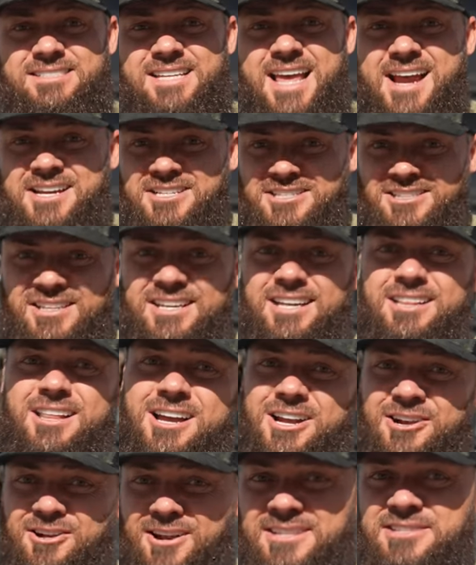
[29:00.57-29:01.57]
actually a
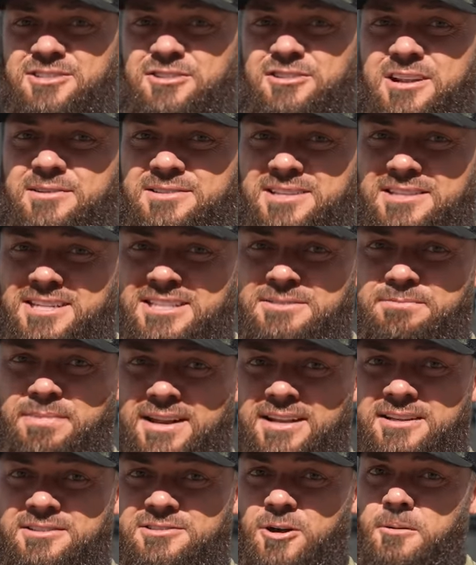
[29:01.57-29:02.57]
lot crazier than I was
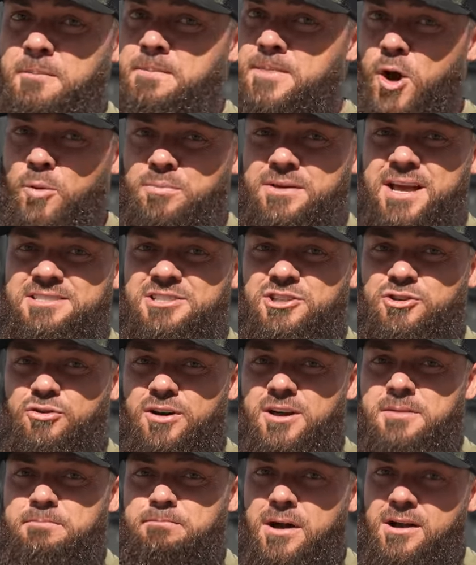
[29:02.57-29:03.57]
anticipating. So hope you guys
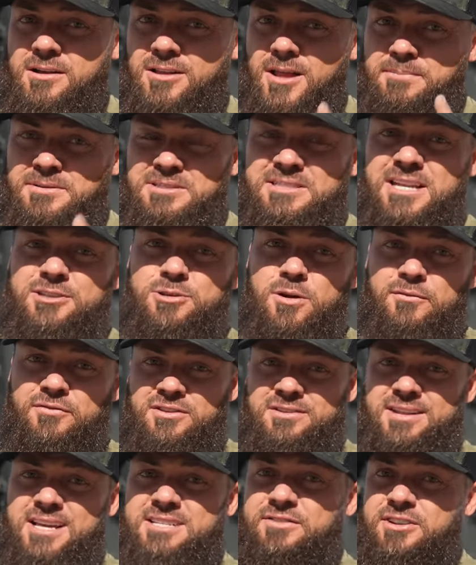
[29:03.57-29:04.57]
enjoy, buckle up and stay tuned for
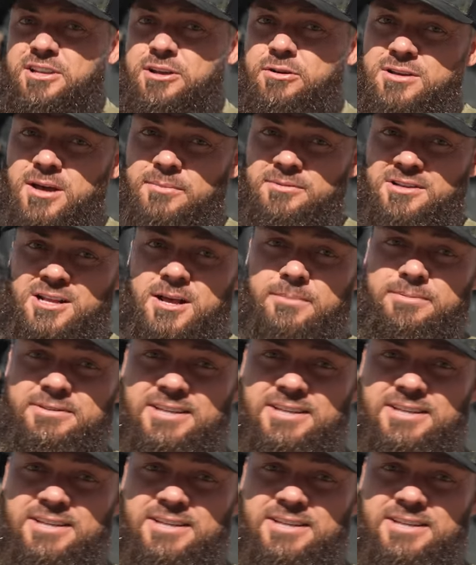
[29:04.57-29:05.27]
the next video coming in a couple